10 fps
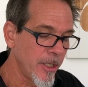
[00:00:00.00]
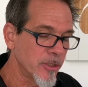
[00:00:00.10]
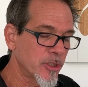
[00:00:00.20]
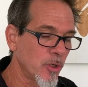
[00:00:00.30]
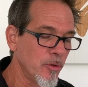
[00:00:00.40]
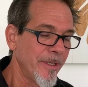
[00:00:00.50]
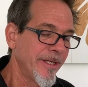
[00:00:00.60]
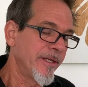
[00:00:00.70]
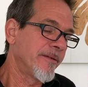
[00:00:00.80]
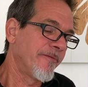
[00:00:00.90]
So,
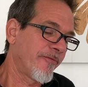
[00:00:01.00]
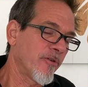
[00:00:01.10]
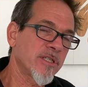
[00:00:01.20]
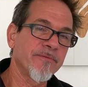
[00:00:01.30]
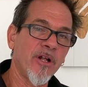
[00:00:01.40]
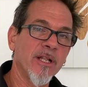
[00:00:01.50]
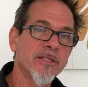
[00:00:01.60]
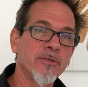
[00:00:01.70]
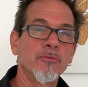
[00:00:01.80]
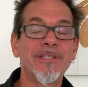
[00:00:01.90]
first of
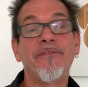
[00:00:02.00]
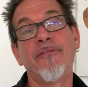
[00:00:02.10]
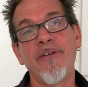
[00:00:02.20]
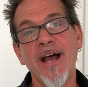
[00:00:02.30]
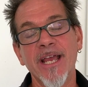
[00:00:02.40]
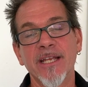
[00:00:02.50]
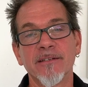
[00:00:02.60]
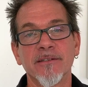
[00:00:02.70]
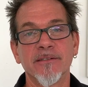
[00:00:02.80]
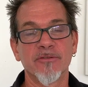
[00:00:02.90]
all, to
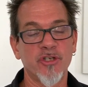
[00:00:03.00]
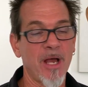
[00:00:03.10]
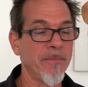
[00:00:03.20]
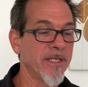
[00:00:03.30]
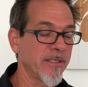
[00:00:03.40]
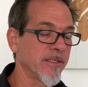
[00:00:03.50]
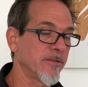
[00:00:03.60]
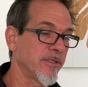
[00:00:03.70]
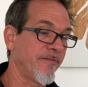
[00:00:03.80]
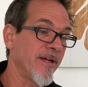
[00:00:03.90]
define shaman and
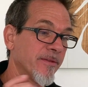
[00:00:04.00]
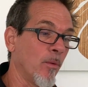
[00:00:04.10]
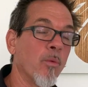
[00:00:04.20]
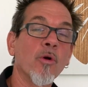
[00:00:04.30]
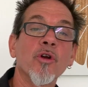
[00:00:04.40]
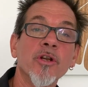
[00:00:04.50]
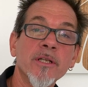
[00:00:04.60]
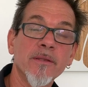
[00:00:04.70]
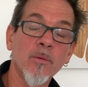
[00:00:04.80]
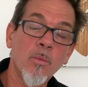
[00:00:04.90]
to define the
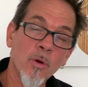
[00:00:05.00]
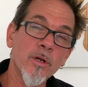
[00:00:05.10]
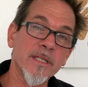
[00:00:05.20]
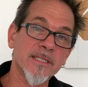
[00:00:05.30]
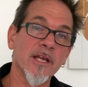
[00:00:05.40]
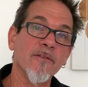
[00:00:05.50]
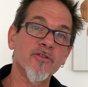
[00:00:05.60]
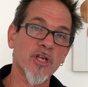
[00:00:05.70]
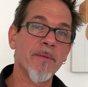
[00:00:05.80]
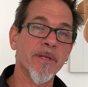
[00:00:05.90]
word itself,
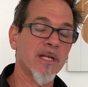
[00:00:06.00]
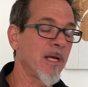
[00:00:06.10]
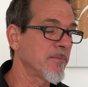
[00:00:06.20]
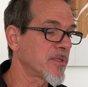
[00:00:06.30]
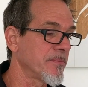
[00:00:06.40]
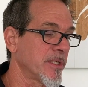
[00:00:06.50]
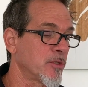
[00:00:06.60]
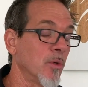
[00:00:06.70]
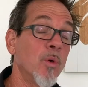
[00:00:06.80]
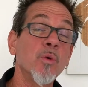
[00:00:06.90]
shaman, comes from the
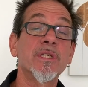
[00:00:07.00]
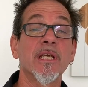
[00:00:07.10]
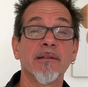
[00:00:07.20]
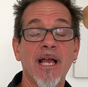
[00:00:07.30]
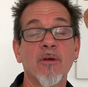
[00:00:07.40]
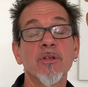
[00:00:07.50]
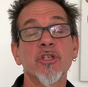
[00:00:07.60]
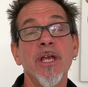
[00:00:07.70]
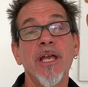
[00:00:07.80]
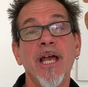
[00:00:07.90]
Tungusic
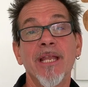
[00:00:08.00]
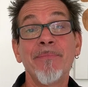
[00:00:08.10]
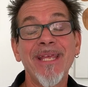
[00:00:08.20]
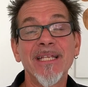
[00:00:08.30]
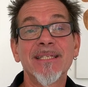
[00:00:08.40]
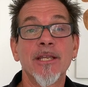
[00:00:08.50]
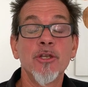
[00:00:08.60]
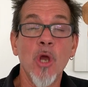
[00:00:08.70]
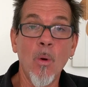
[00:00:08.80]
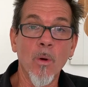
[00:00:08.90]
language and means the
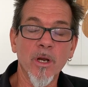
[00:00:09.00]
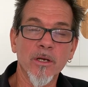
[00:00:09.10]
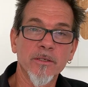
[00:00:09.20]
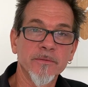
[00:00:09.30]
knower.